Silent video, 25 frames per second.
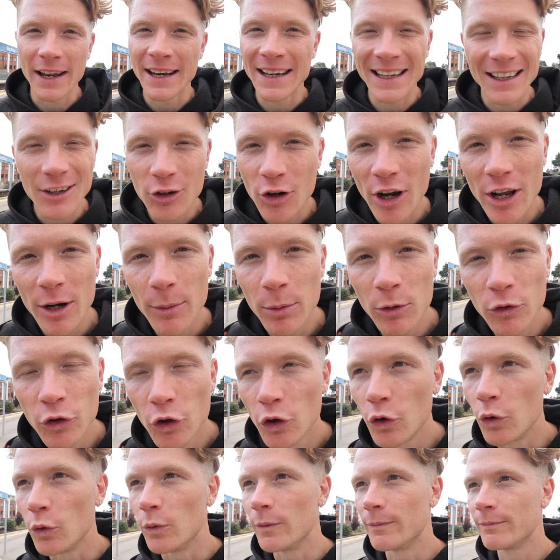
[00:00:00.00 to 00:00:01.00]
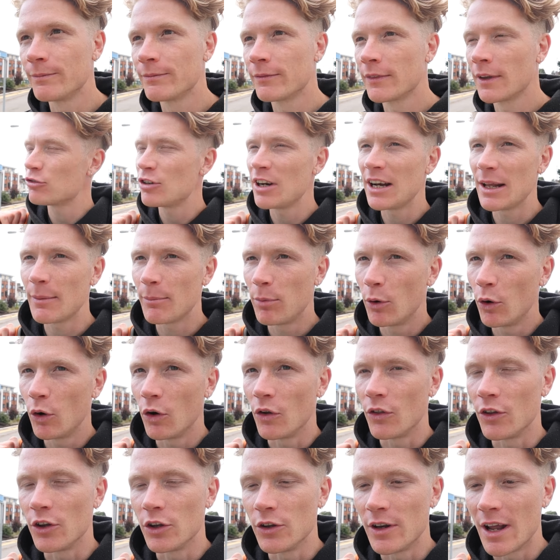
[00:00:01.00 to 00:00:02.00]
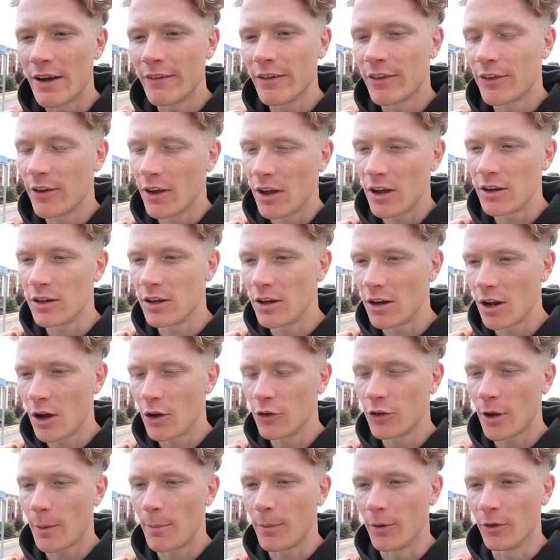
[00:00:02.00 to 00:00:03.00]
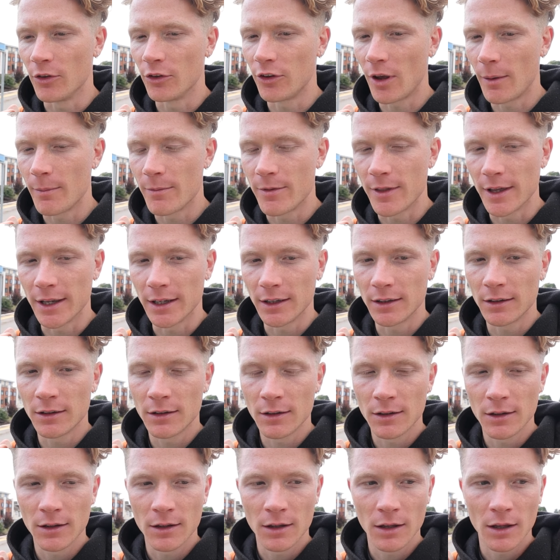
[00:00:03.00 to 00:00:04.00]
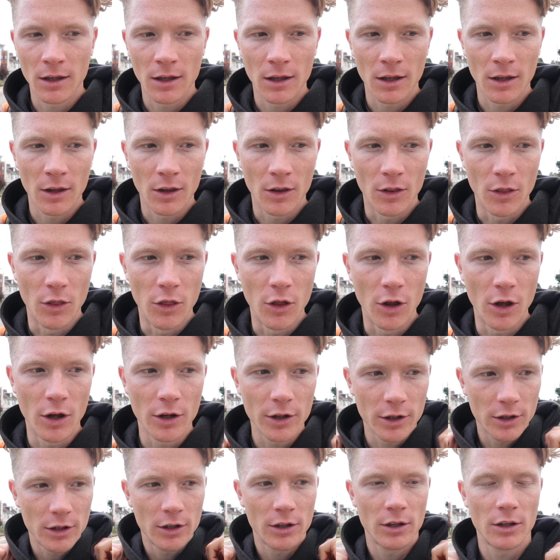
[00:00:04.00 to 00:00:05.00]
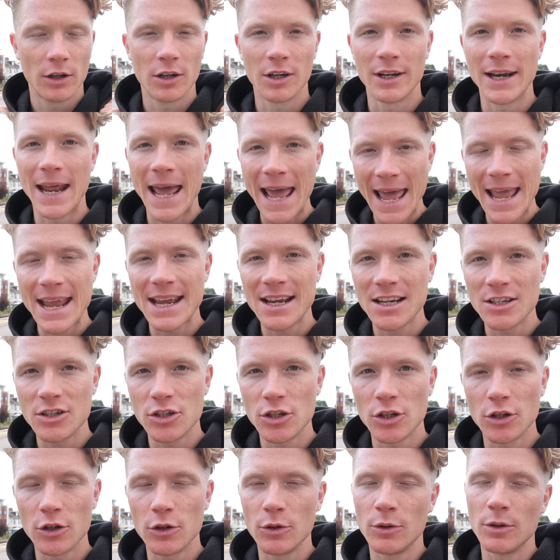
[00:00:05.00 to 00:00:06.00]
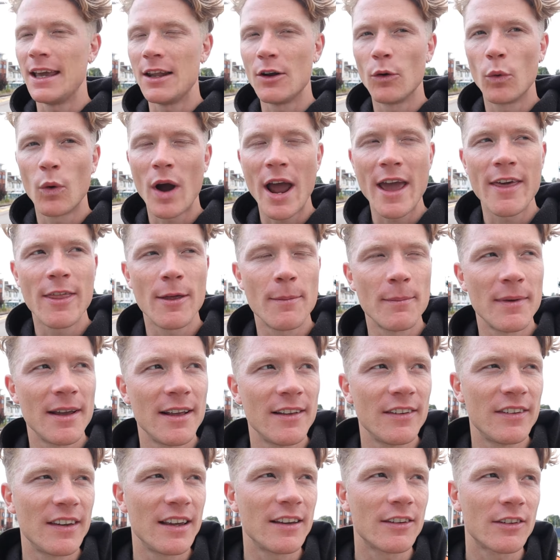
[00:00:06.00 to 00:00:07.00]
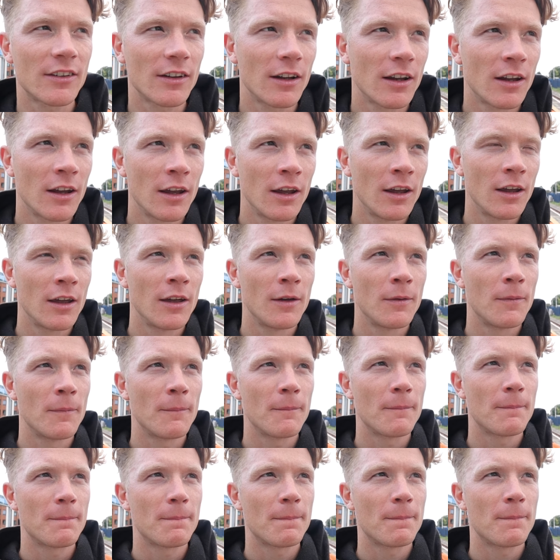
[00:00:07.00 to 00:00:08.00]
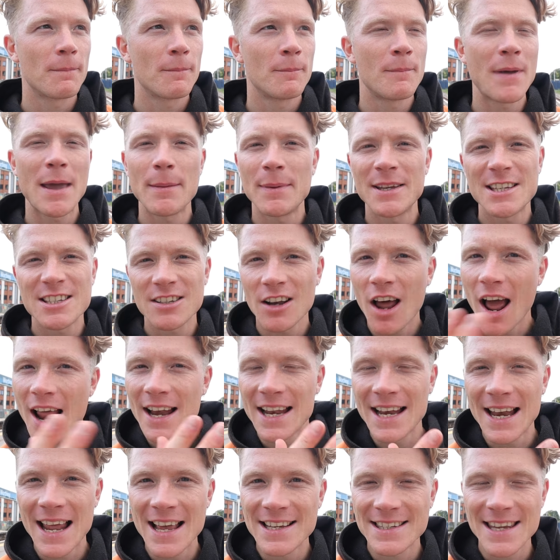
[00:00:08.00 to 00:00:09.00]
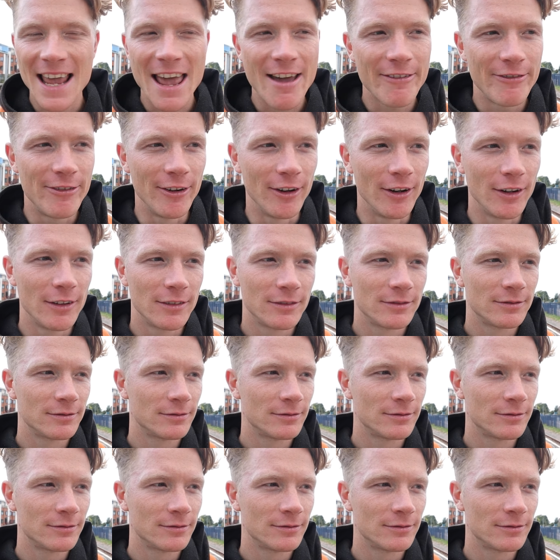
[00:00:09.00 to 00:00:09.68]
an incredible tool. I think it's really important that you never turn your nose up on something that can aid you in a way that means it's maybe slightly less effort.